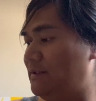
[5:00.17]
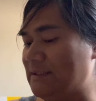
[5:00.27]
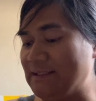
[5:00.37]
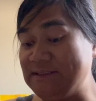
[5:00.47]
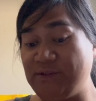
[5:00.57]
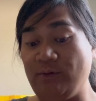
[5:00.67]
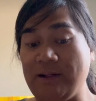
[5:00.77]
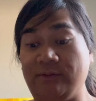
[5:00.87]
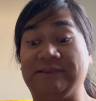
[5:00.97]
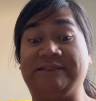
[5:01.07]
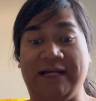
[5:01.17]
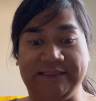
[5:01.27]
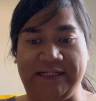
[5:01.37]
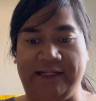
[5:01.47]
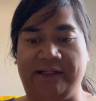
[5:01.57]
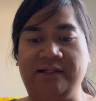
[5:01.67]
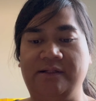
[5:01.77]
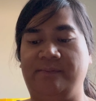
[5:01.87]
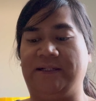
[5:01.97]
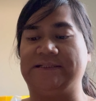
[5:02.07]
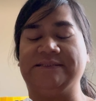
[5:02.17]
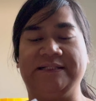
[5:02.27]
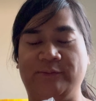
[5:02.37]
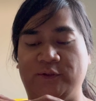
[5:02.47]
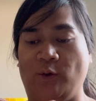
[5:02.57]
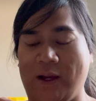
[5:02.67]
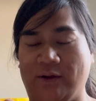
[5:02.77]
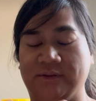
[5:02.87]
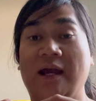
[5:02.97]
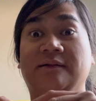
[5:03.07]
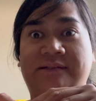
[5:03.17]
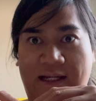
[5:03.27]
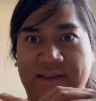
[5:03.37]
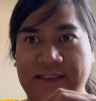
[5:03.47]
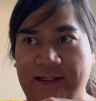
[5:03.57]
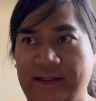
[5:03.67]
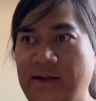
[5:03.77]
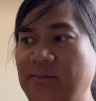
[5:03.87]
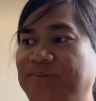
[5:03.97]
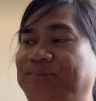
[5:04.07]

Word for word: That needs to go out today because I said it would go out today.